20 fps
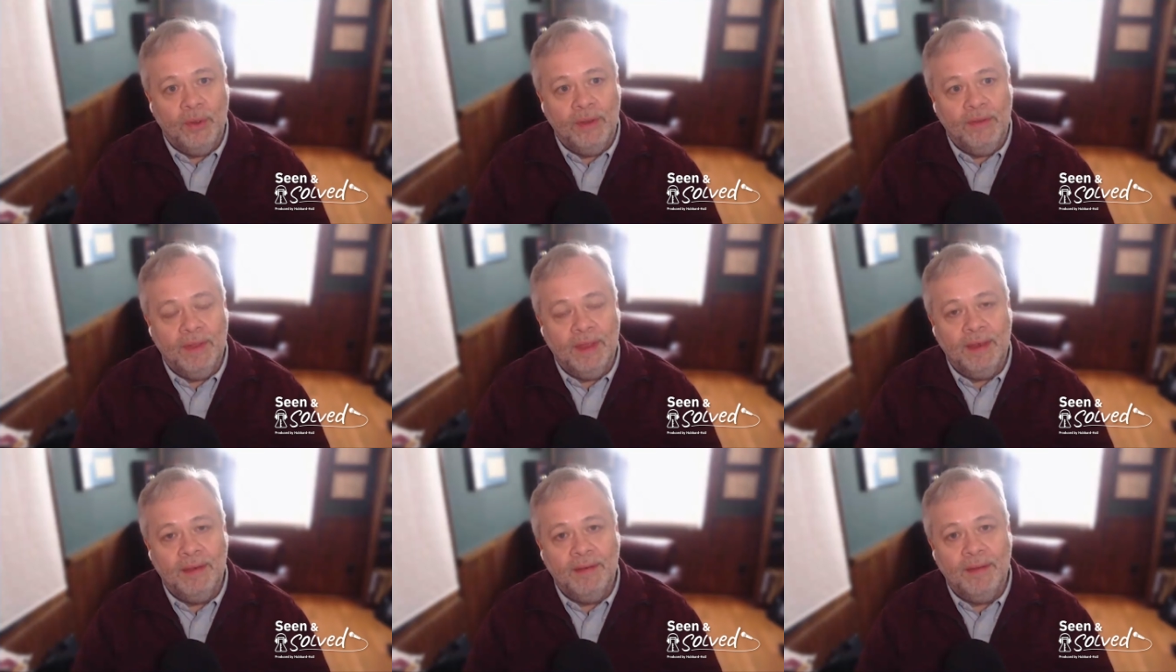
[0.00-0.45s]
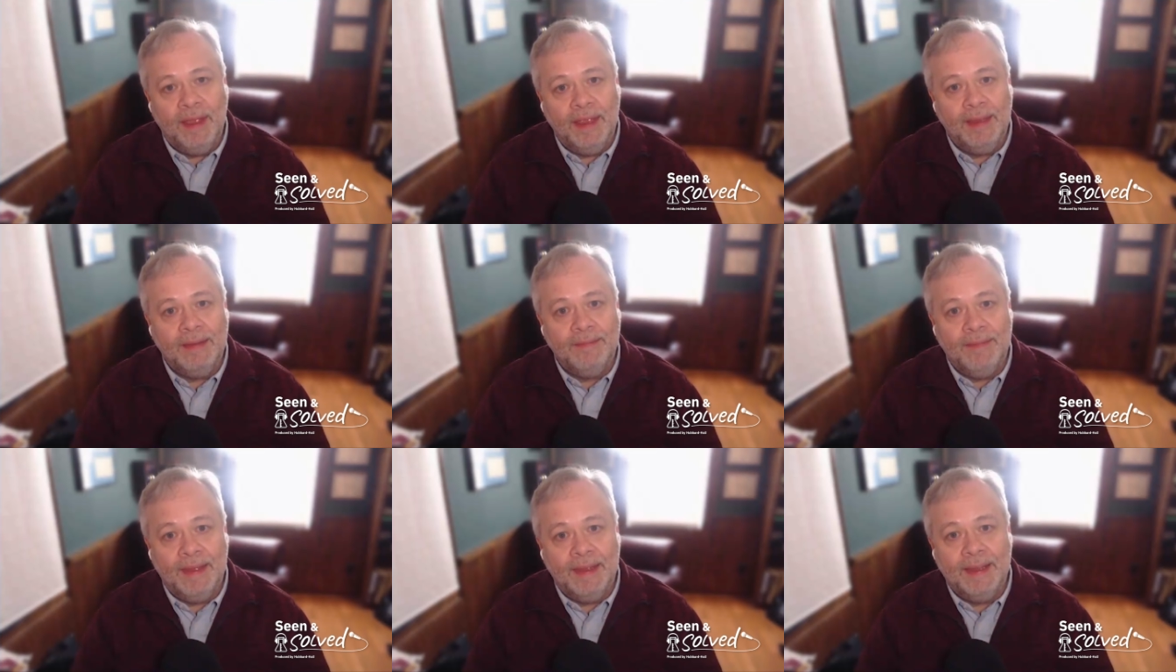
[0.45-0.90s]
and then
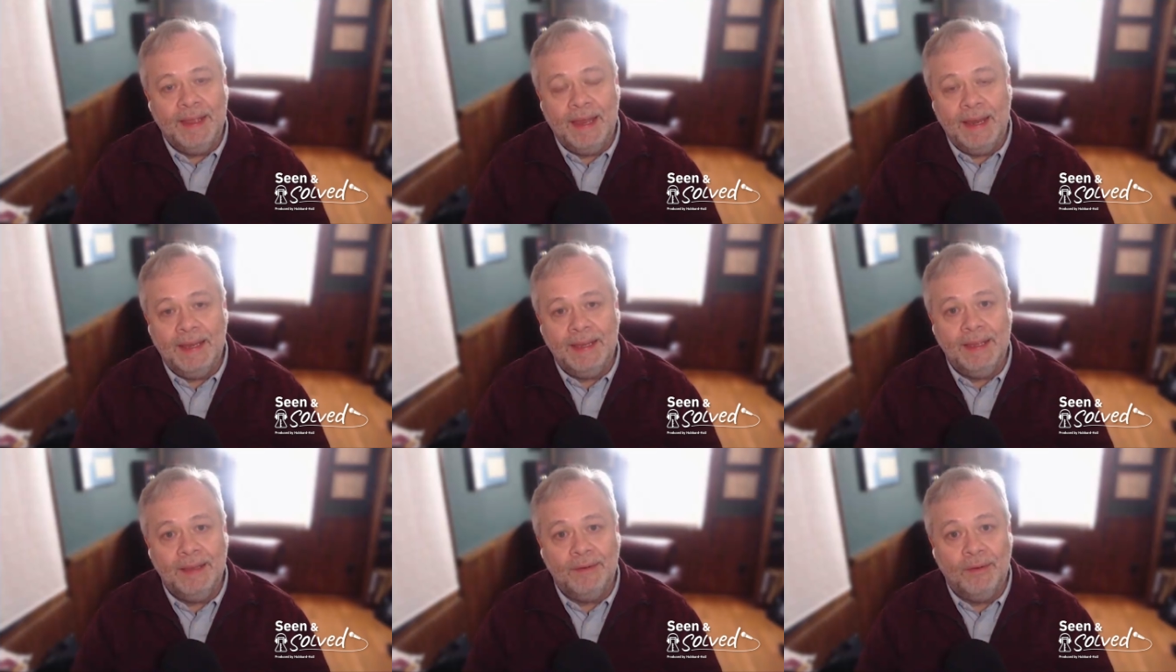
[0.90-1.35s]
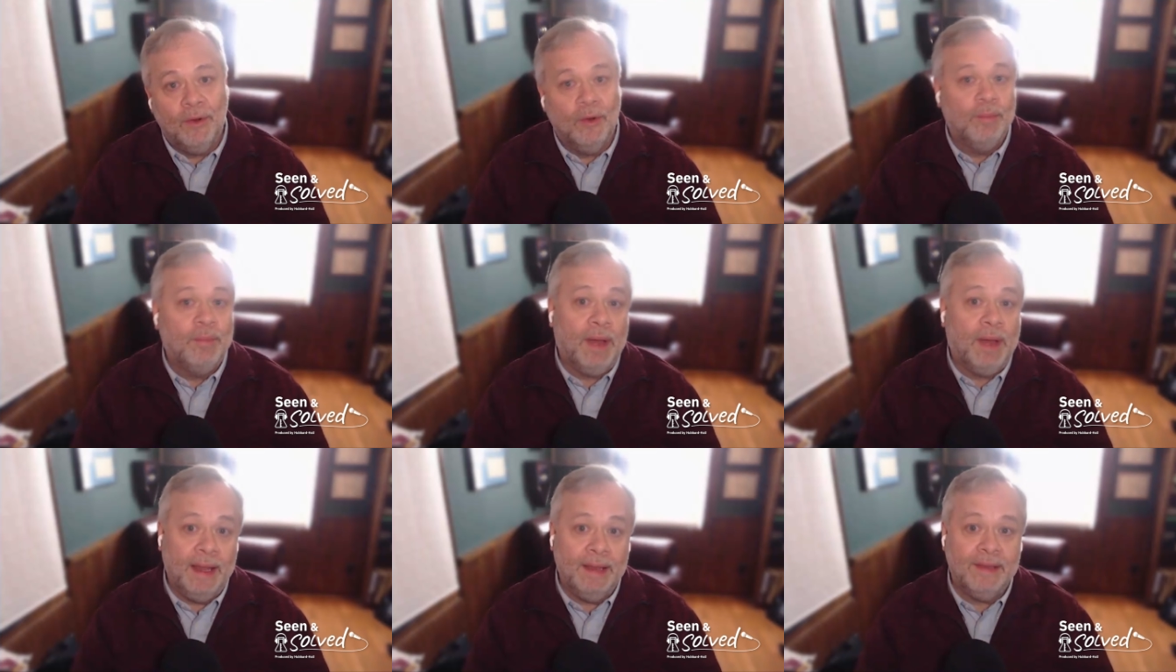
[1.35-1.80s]
they kind of get
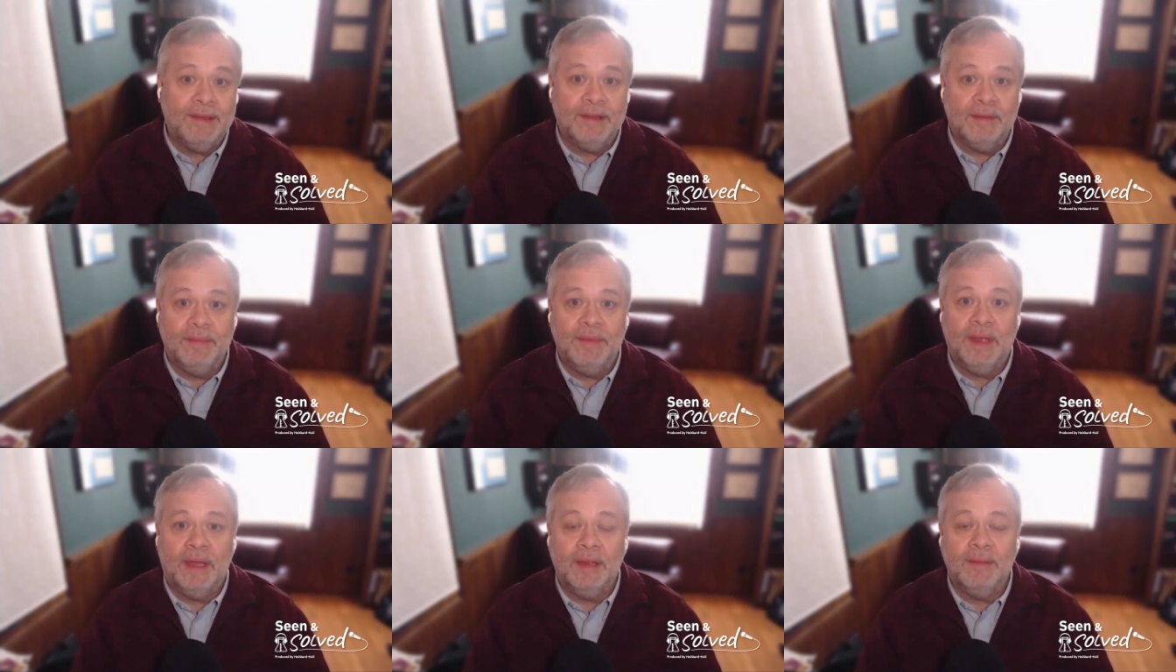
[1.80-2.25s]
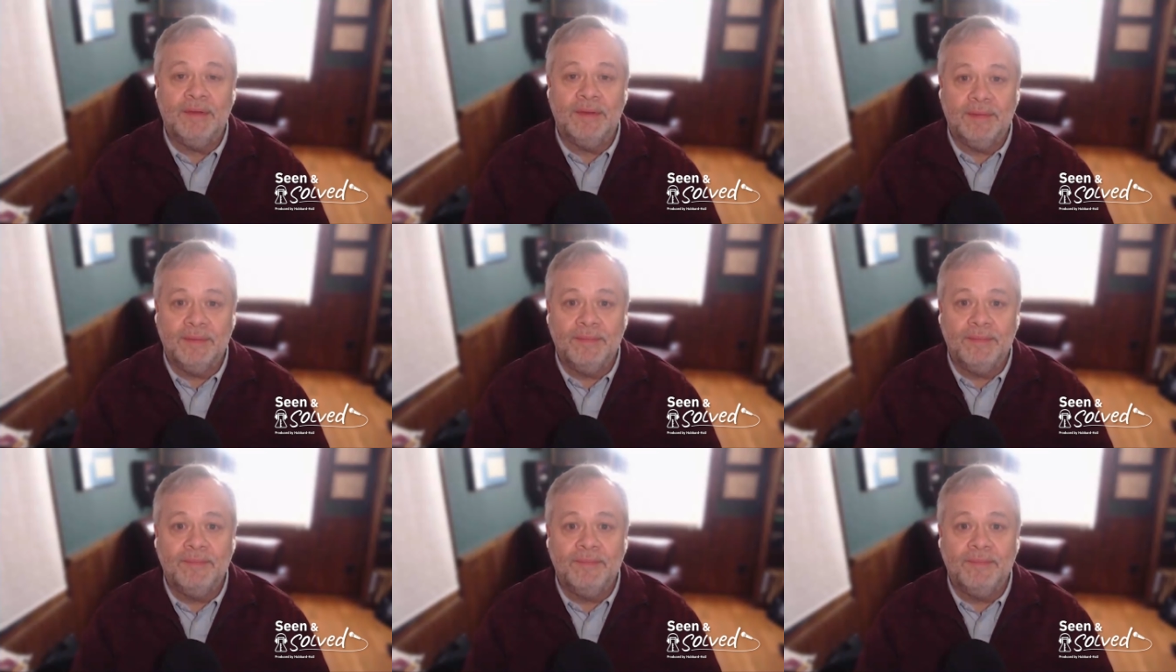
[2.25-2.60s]
hurt by it sometimes.